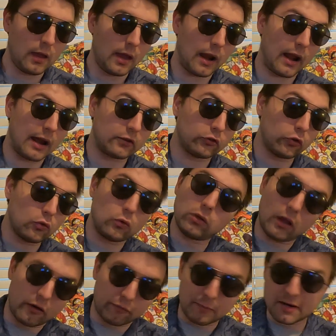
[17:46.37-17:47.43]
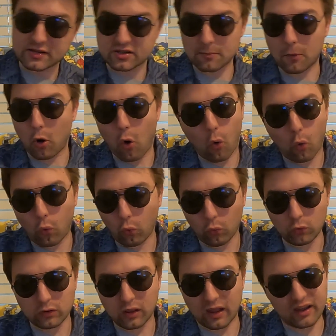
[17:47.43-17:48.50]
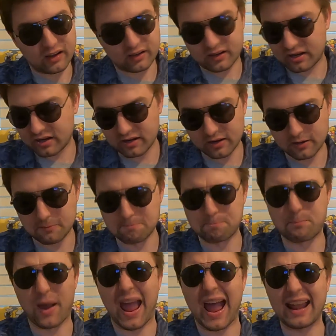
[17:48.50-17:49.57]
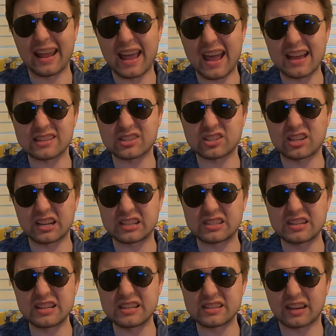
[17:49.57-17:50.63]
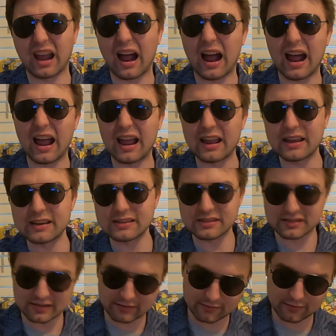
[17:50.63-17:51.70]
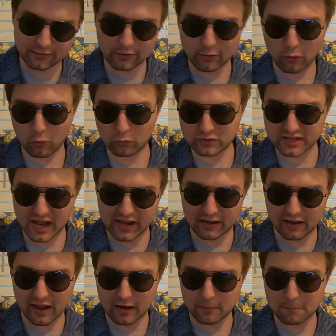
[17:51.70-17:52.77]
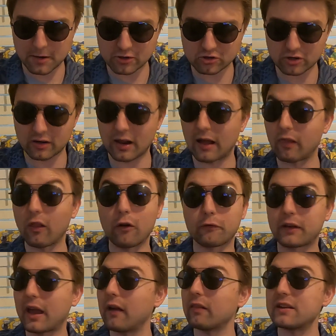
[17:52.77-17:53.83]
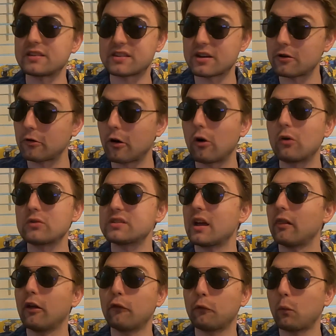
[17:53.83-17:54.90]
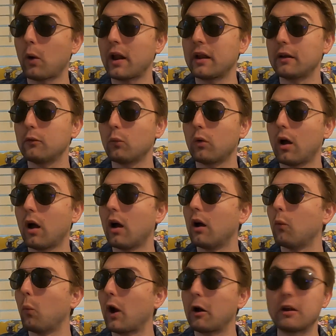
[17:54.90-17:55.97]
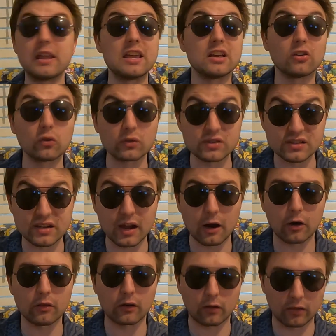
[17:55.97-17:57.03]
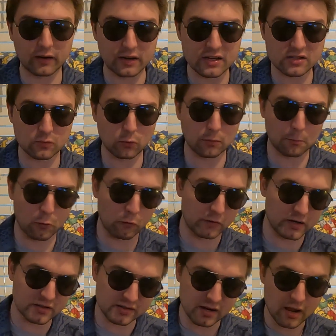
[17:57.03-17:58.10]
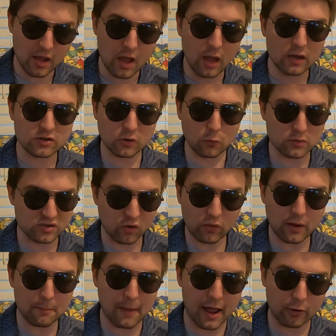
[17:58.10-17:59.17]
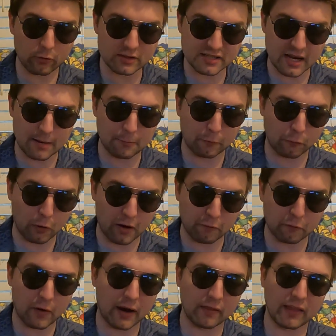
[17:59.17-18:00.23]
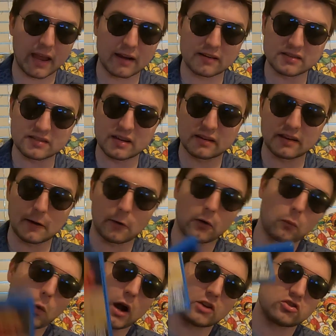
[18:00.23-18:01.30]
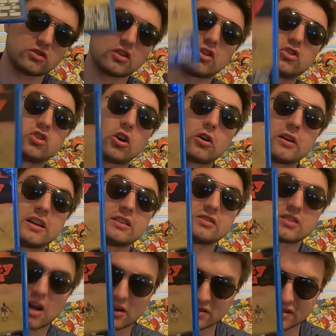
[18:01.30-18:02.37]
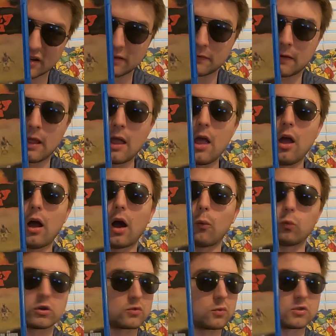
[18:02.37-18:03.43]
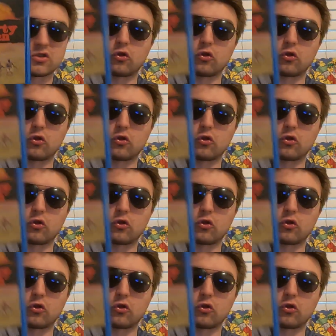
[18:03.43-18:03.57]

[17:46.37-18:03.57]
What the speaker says: And I do love me some old, like, badass 60s guys, you know, taking on a mission. I love Kelly's Heroes. I love Where Eagles Dare, the Clint Eastwood movies. So it was only a matter of time before I finally had to sit down and watch The Dirty Dozen, which was